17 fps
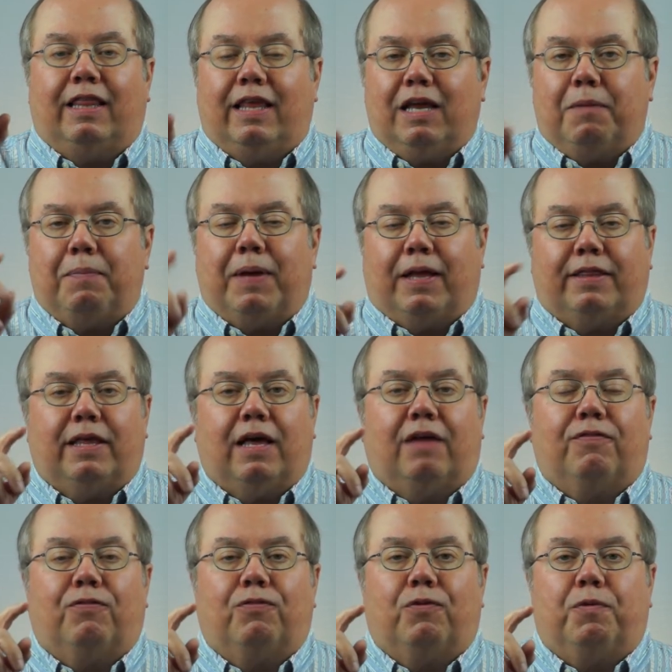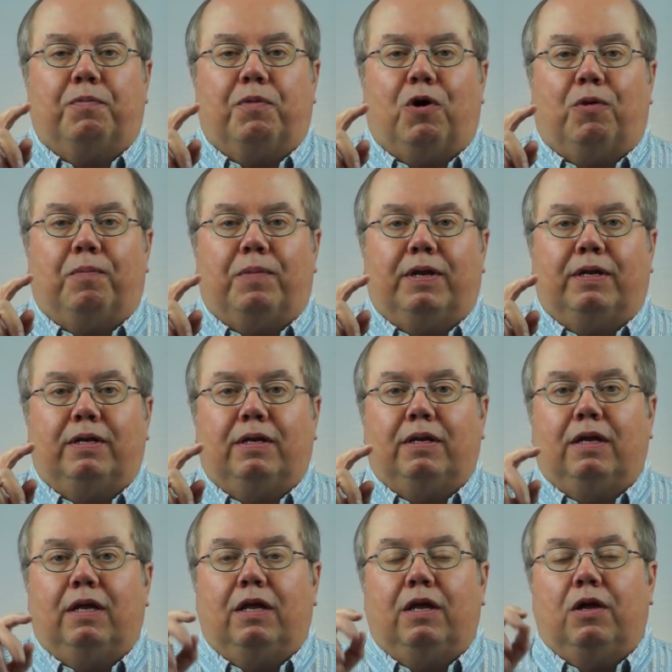Think about that for a moment.
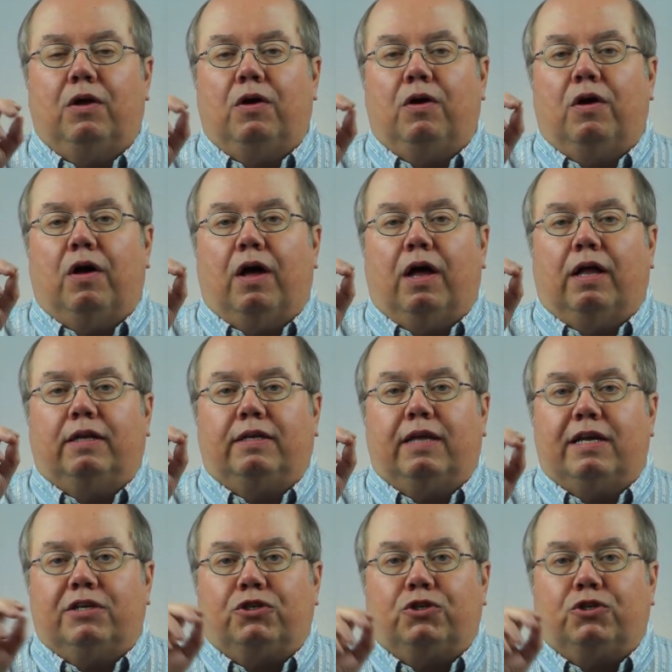de